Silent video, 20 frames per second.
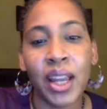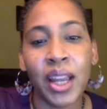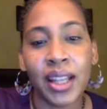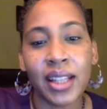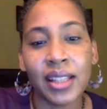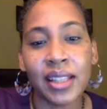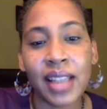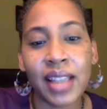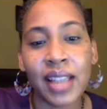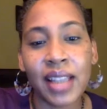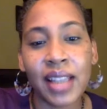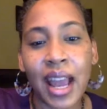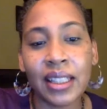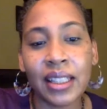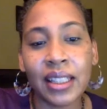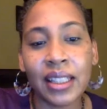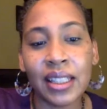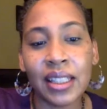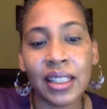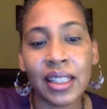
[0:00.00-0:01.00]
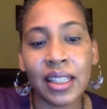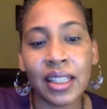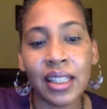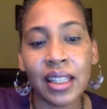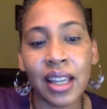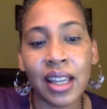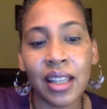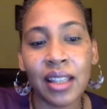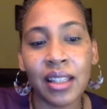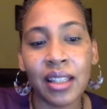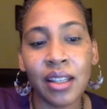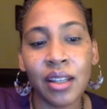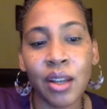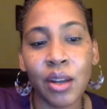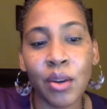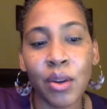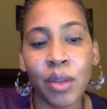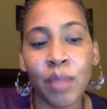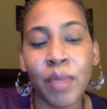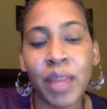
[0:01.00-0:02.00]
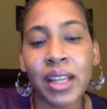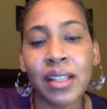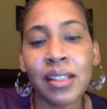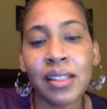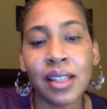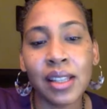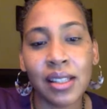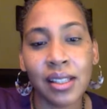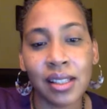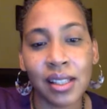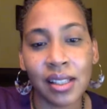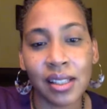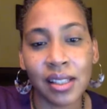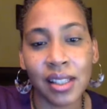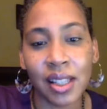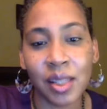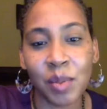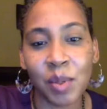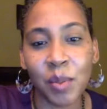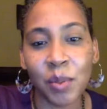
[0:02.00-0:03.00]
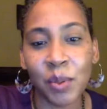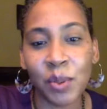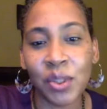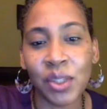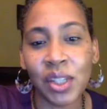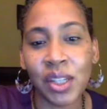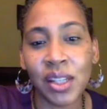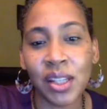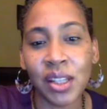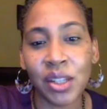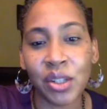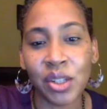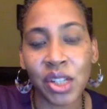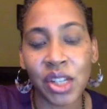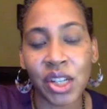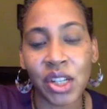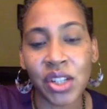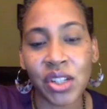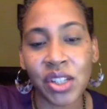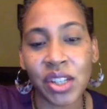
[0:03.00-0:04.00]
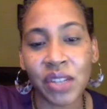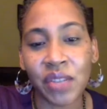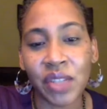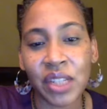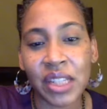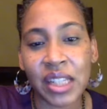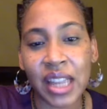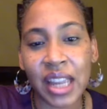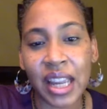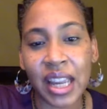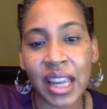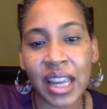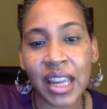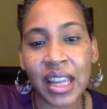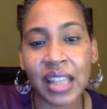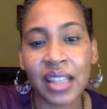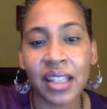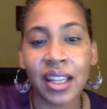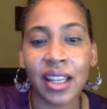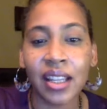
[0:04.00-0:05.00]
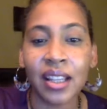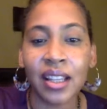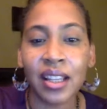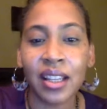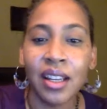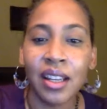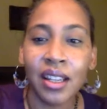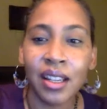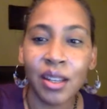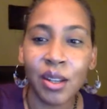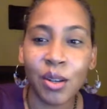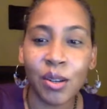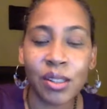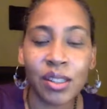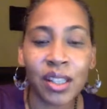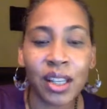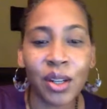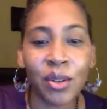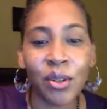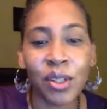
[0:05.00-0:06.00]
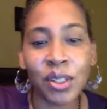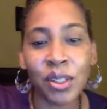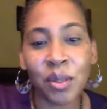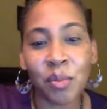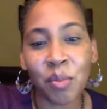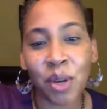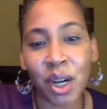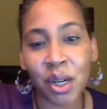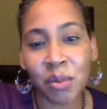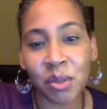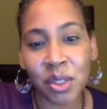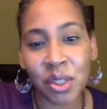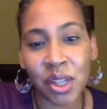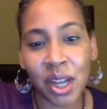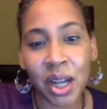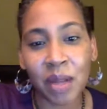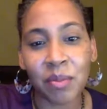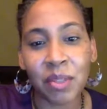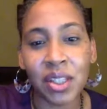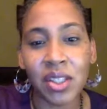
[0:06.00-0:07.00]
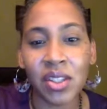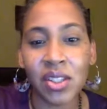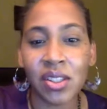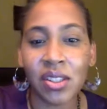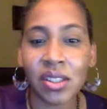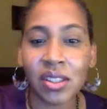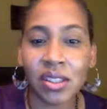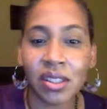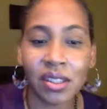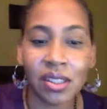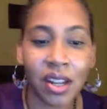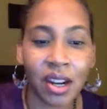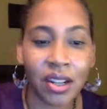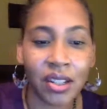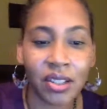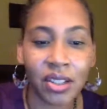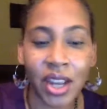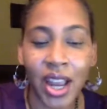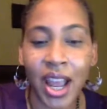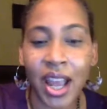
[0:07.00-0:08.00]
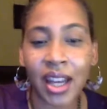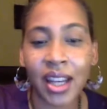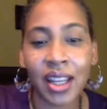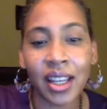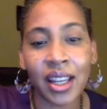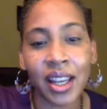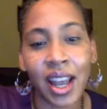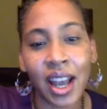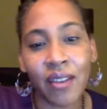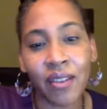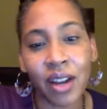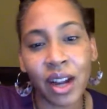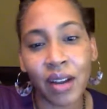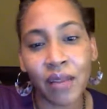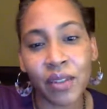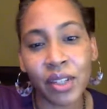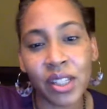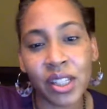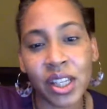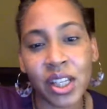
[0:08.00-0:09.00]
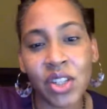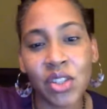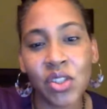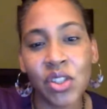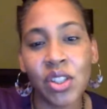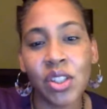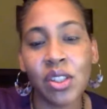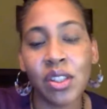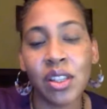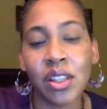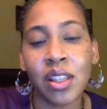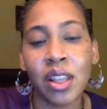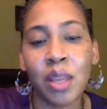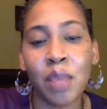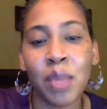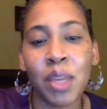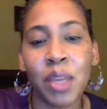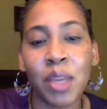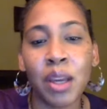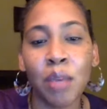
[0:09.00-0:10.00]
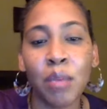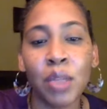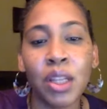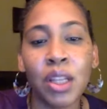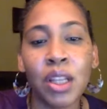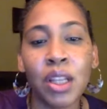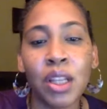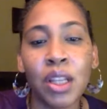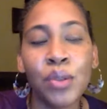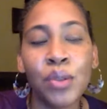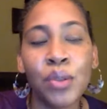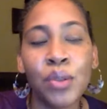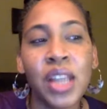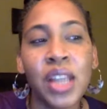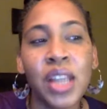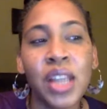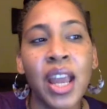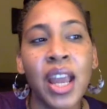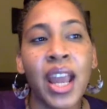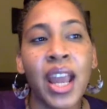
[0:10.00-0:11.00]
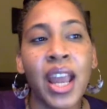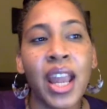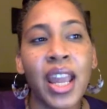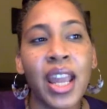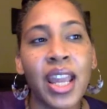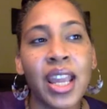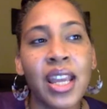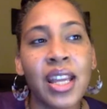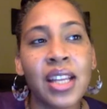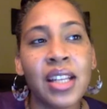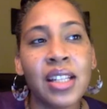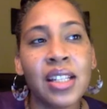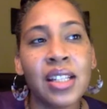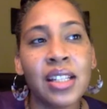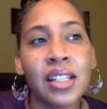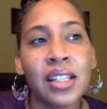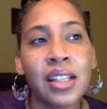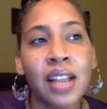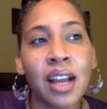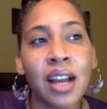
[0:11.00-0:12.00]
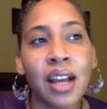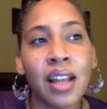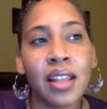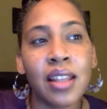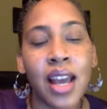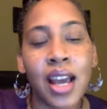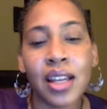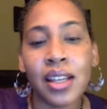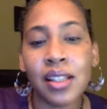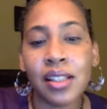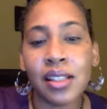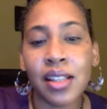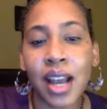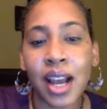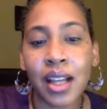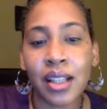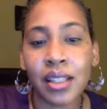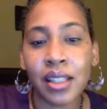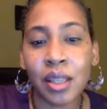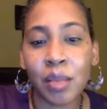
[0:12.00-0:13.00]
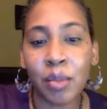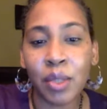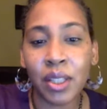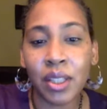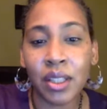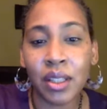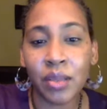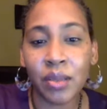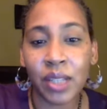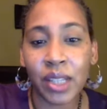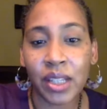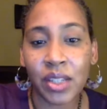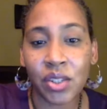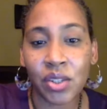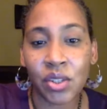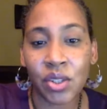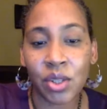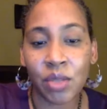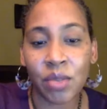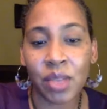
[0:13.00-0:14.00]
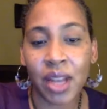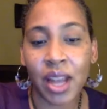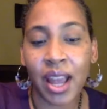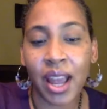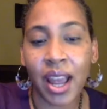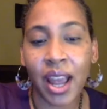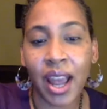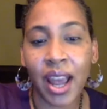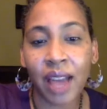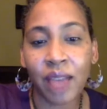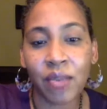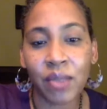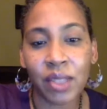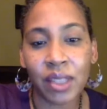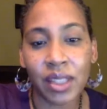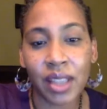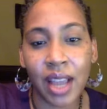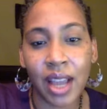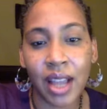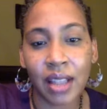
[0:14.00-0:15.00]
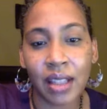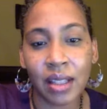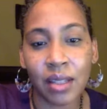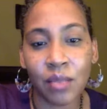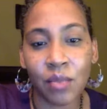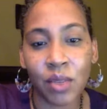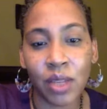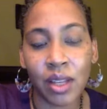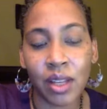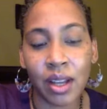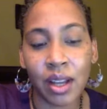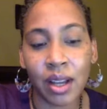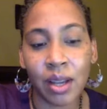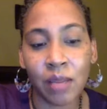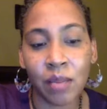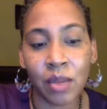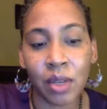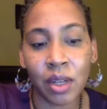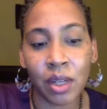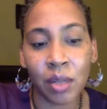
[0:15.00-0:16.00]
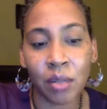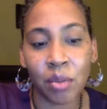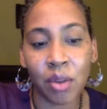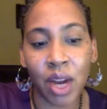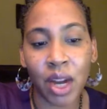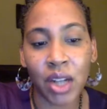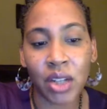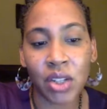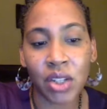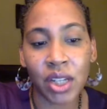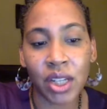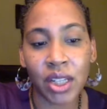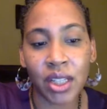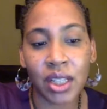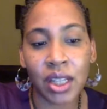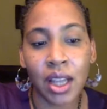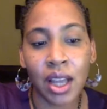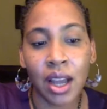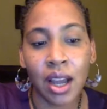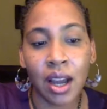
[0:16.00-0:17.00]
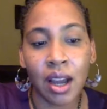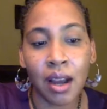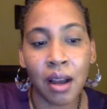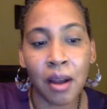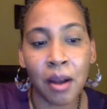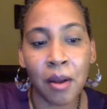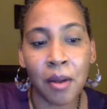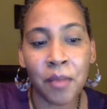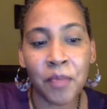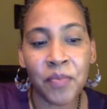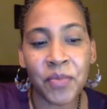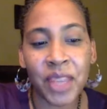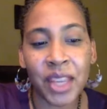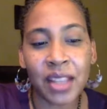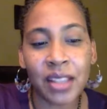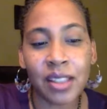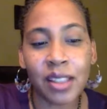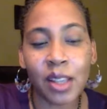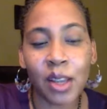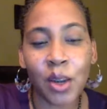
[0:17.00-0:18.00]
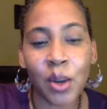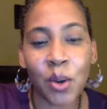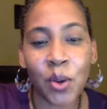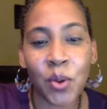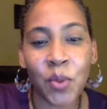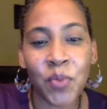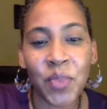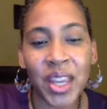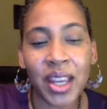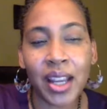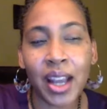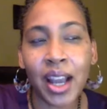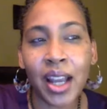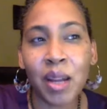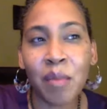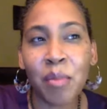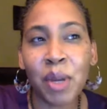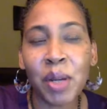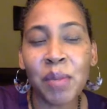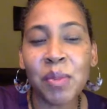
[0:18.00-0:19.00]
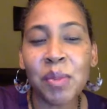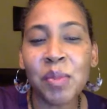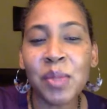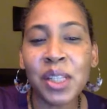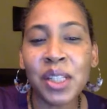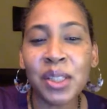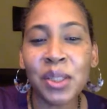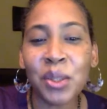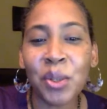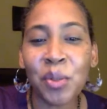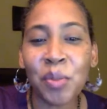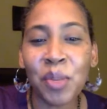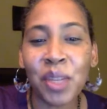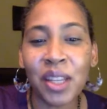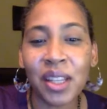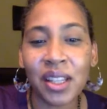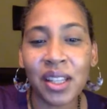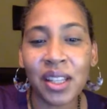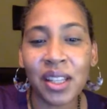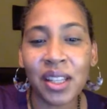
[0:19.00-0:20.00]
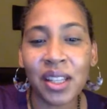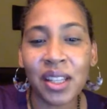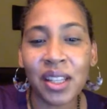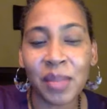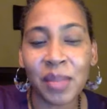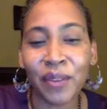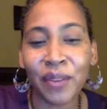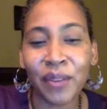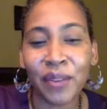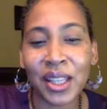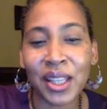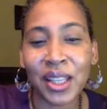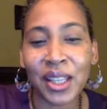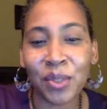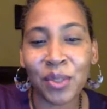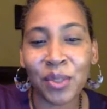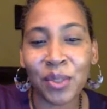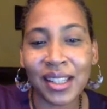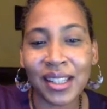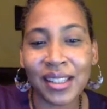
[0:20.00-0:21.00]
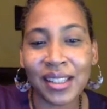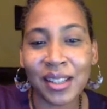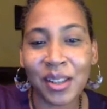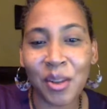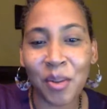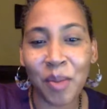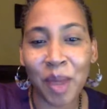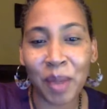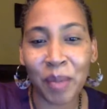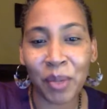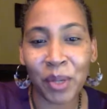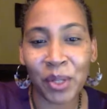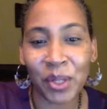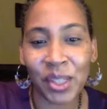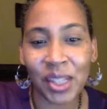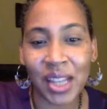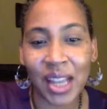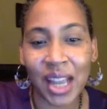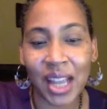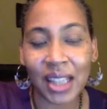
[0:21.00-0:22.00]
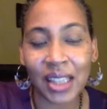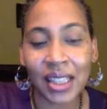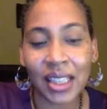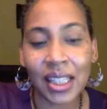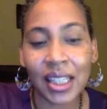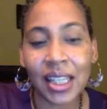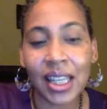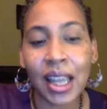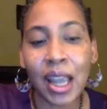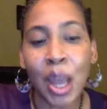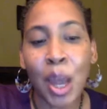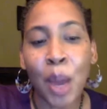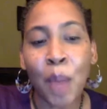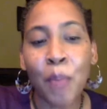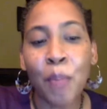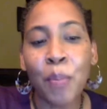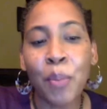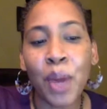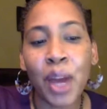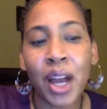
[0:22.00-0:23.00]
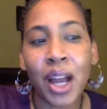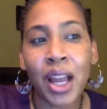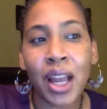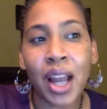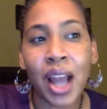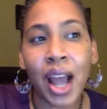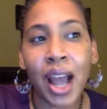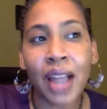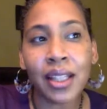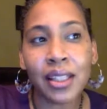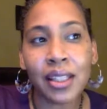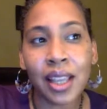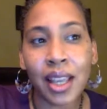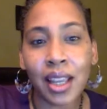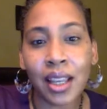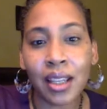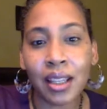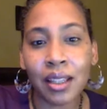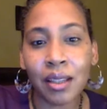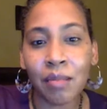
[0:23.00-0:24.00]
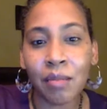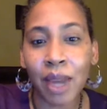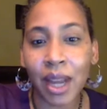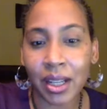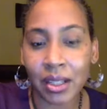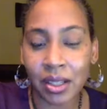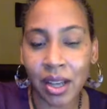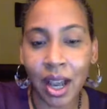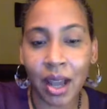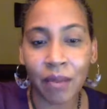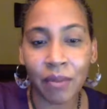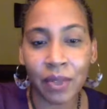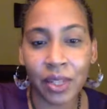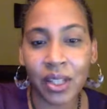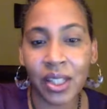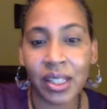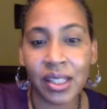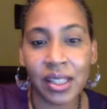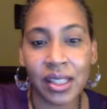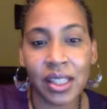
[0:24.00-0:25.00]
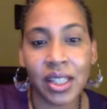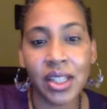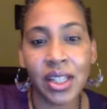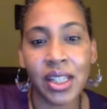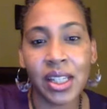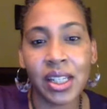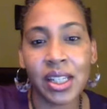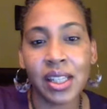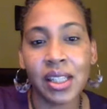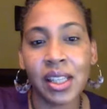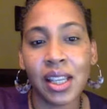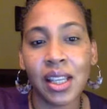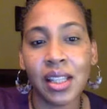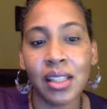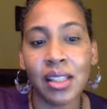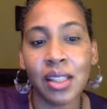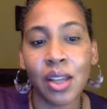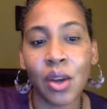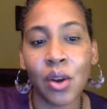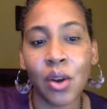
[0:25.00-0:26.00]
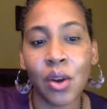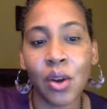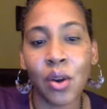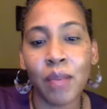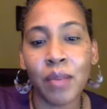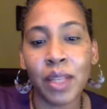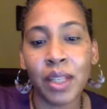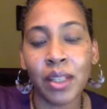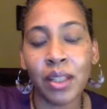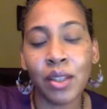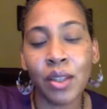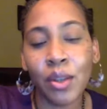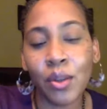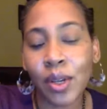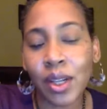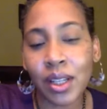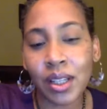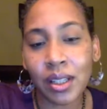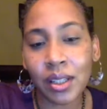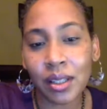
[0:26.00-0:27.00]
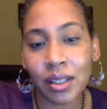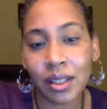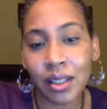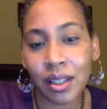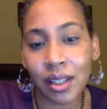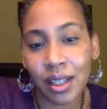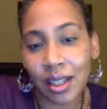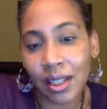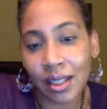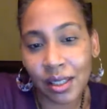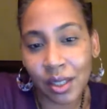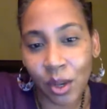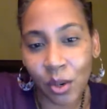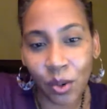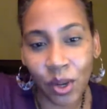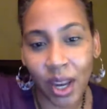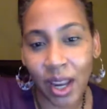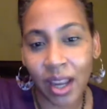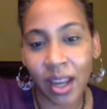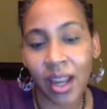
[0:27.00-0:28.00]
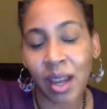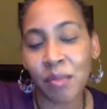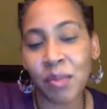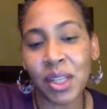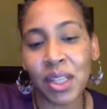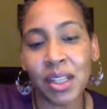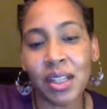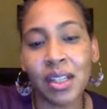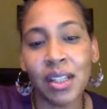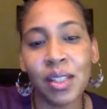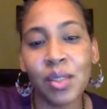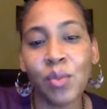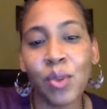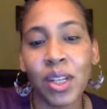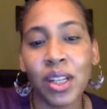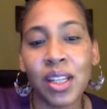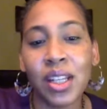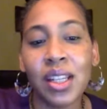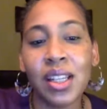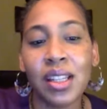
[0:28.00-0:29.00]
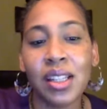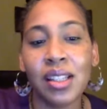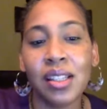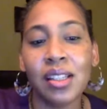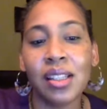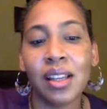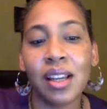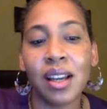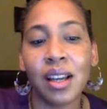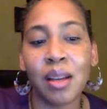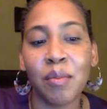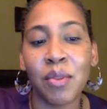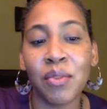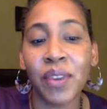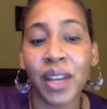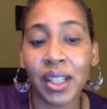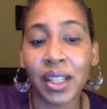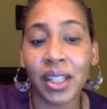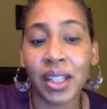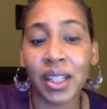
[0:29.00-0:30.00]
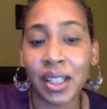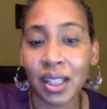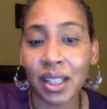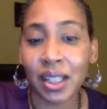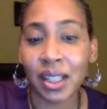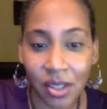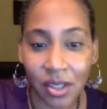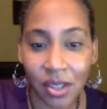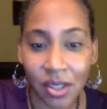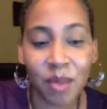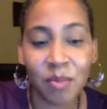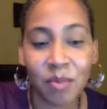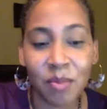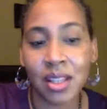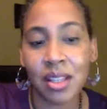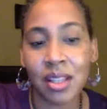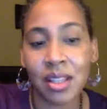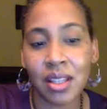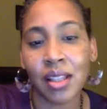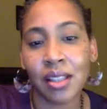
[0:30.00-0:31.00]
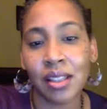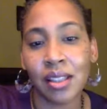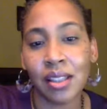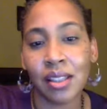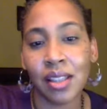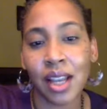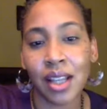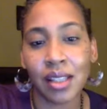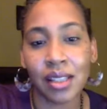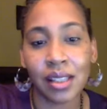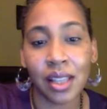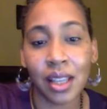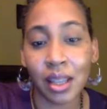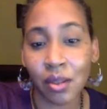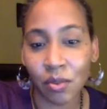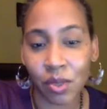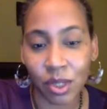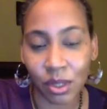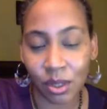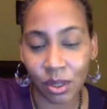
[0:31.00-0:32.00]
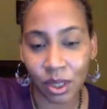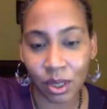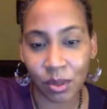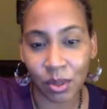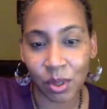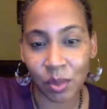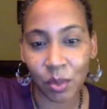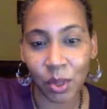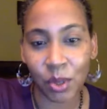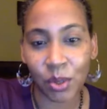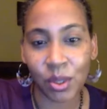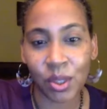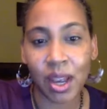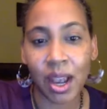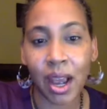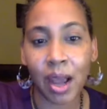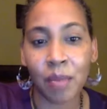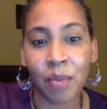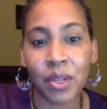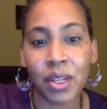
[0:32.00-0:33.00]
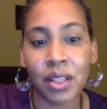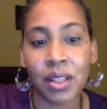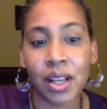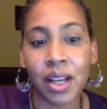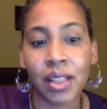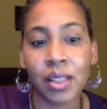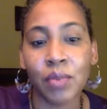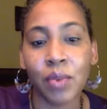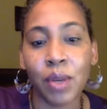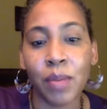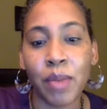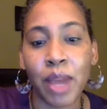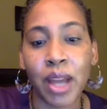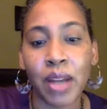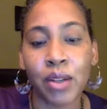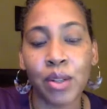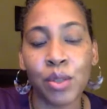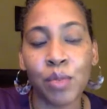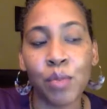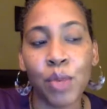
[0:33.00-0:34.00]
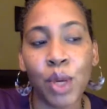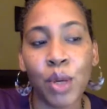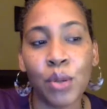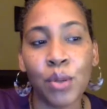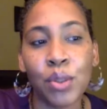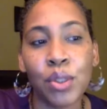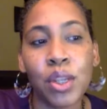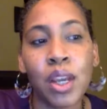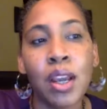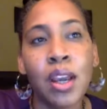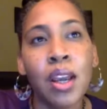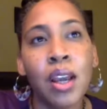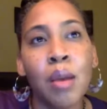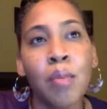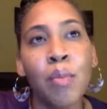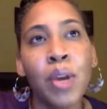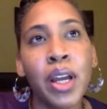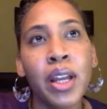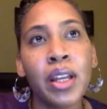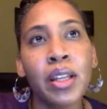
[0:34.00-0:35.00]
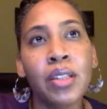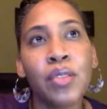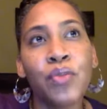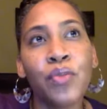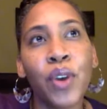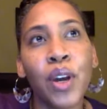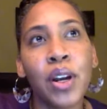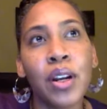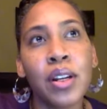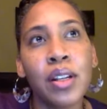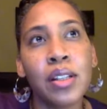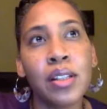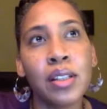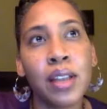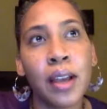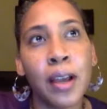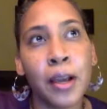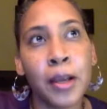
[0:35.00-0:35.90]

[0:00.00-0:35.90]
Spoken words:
and talent, that, you know, it makes sense because these people sit in their chairs every day and they, you know, it's like going to the barber shop. They just start chatting and have conversations and they become close. And that is not typically the relationship that I have with talent when I'm on a project. And so it kind of bums me a little bit because I'm feel like they don't really get to know my personality, but I take my job very serious. And so I'm like, you know what? It's okay. I mean, it is what it is. If I did a good job, then that's the end result that was supposed to happen. And that's what matters most. But as far as